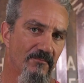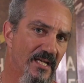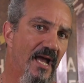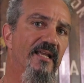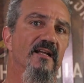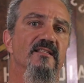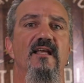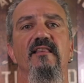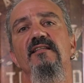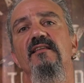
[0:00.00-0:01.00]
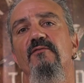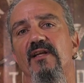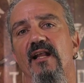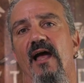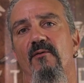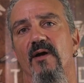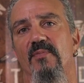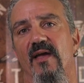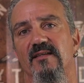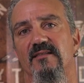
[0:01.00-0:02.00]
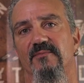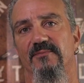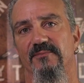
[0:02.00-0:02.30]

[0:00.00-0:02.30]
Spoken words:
you got to get a set of these infinite highway pegs.